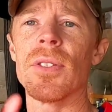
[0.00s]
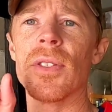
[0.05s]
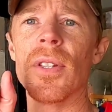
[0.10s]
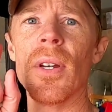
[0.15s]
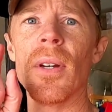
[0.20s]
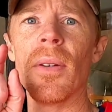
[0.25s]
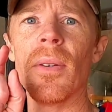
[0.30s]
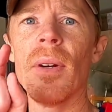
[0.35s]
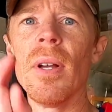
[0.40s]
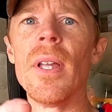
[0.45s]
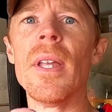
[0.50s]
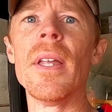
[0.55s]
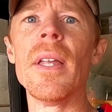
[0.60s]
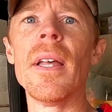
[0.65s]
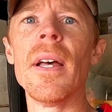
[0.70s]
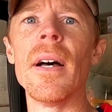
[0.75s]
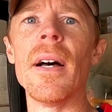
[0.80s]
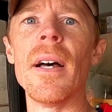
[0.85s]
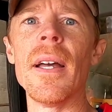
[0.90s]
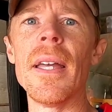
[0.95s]
So
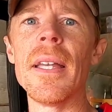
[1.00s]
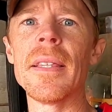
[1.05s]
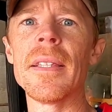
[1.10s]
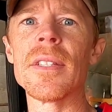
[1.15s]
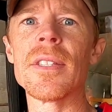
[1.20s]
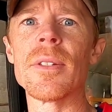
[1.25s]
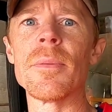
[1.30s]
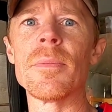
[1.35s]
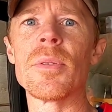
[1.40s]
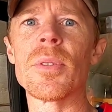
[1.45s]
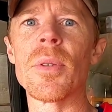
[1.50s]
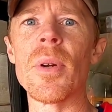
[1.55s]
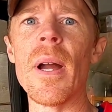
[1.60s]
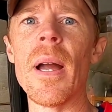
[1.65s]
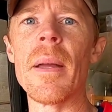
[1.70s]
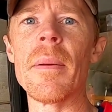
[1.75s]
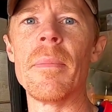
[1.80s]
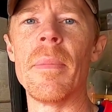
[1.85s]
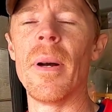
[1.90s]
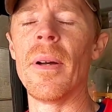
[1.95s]
hit the
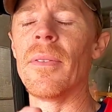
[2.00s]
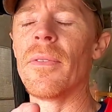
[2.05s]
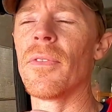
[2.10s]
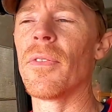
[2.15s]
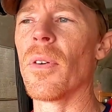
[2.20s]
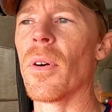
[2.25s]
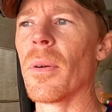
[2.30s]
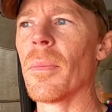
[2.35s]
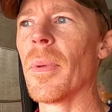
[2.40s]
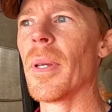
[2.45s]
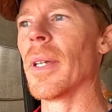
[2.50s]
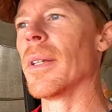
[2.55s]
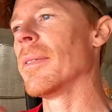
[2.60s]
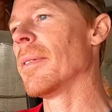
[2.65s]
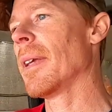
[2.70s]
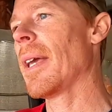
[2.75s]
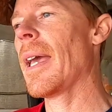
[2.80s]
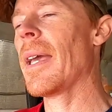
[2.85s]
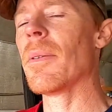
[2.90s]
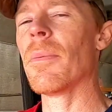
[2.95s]
subscribe button for me,
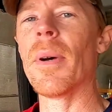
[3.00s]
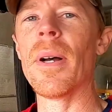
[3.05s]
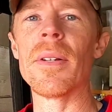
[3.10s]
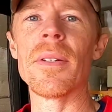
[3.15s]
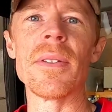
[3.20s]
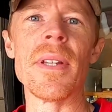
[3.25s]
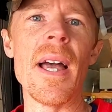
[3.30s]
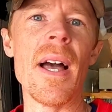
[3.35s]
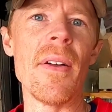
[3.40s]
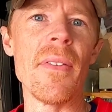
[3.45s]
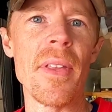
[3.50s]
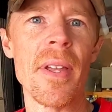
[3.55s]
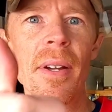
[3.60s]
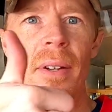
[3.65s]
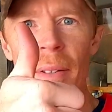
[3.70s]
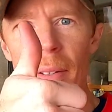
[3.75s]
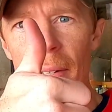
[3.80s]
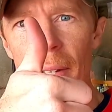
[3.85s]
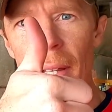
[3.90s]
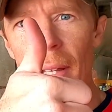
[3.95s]
and hey, while you're down
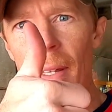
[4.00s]
there,